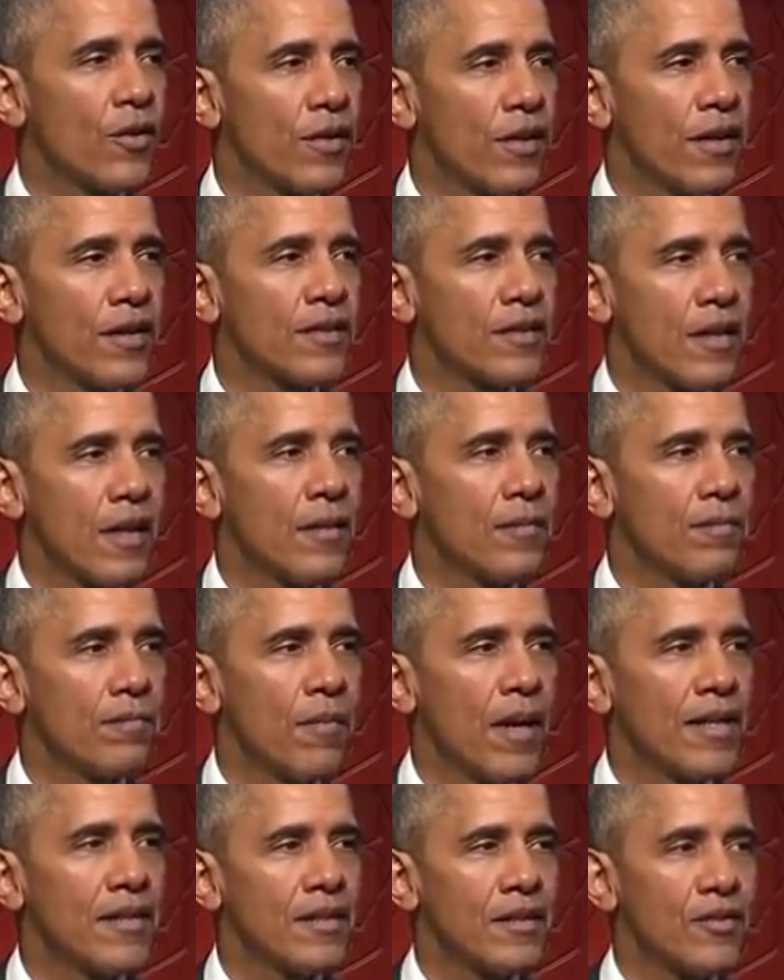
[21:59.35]
things up
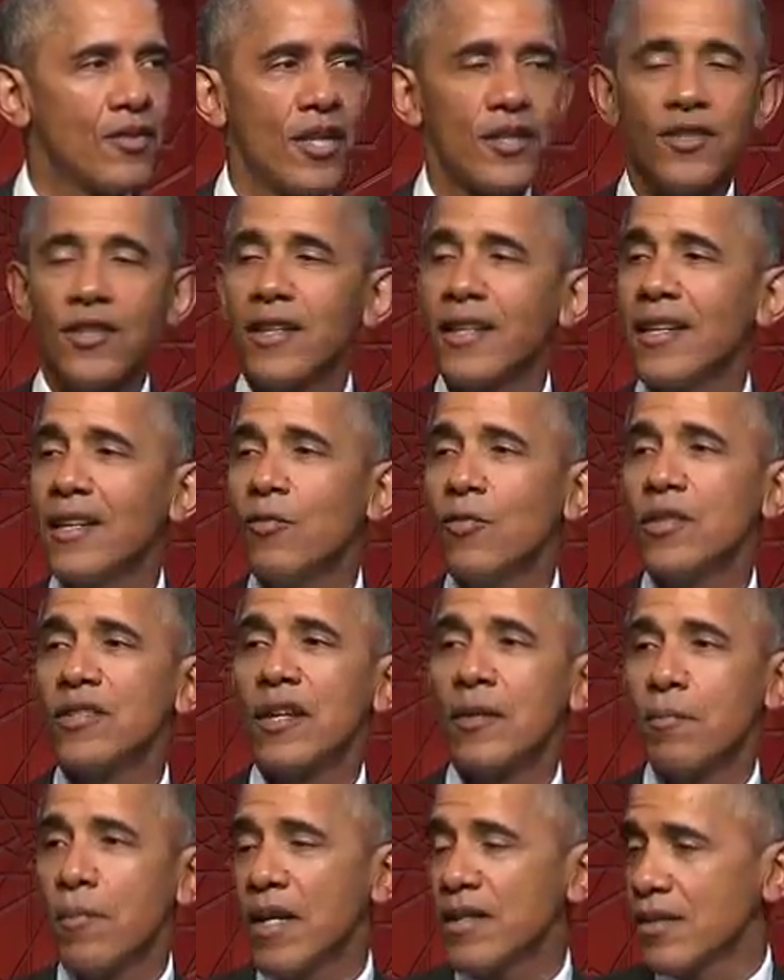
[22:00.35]
by suggesting he was
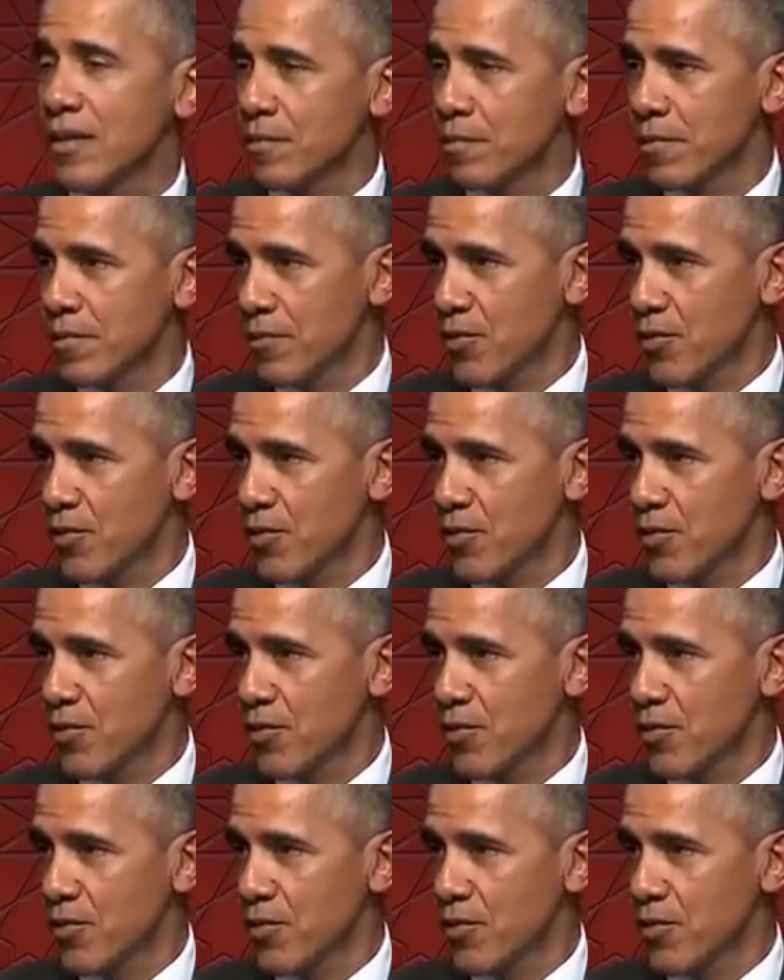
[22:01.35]
a Muslim.